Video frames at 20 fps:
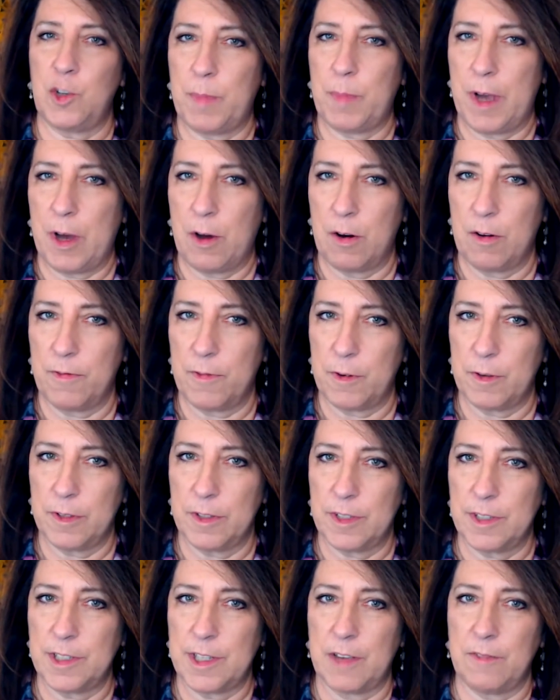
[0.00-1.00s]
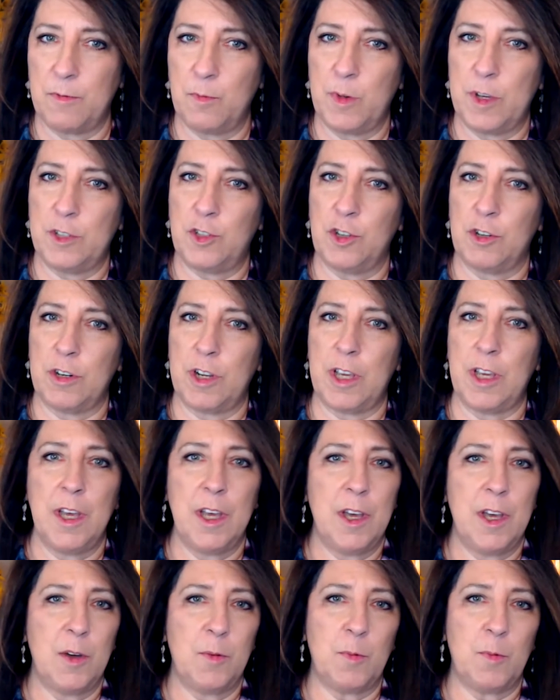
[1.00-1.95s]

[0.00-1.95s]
a powerful 7-week journey